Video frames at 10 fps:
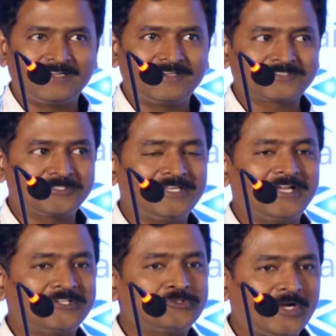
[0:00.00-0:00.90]
Actually,
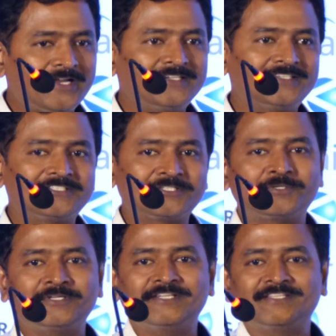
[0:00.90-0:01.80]
I joined
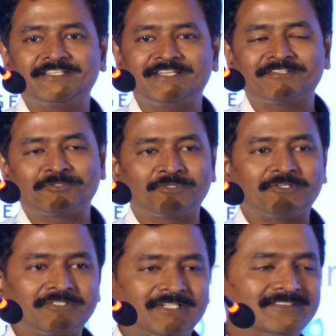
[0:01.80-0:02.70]
ISRO in the year
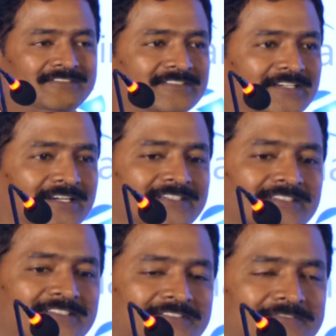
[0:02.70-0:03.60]
2000, and
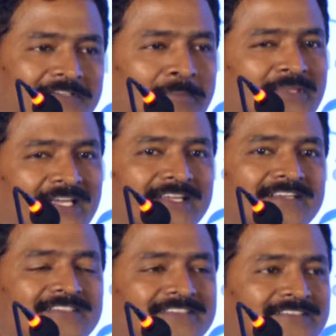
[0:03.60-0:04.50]
from there,
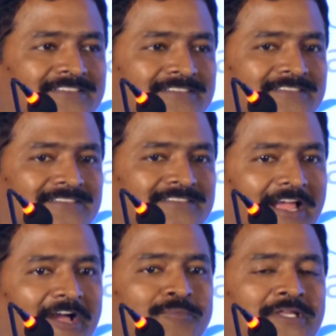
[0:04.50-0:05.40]

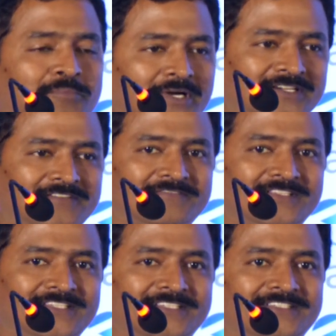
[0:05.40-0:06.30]
I've been part of
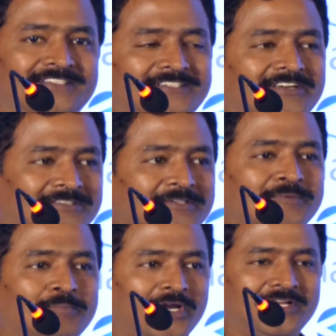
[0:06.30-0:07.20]
the
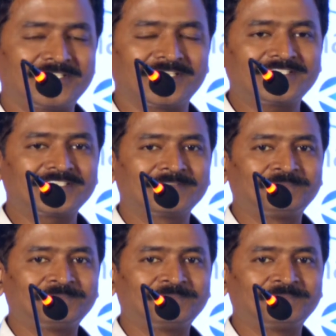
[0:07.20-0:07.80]
process.